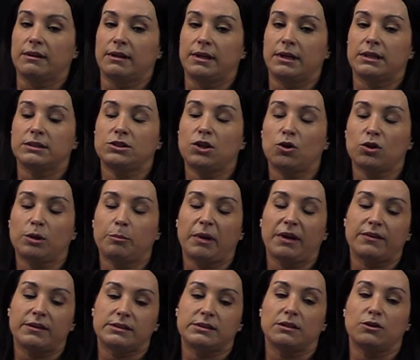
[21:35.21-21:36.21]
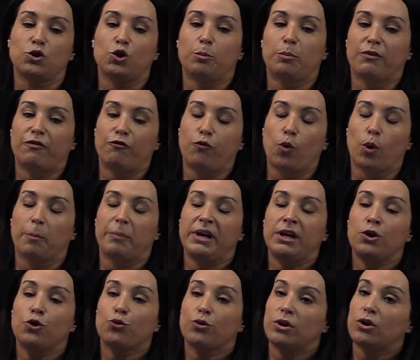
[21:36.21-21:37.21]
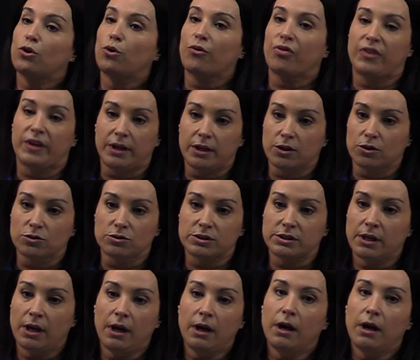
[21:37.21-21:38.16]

and I talked about this a little before, being critical thinkers,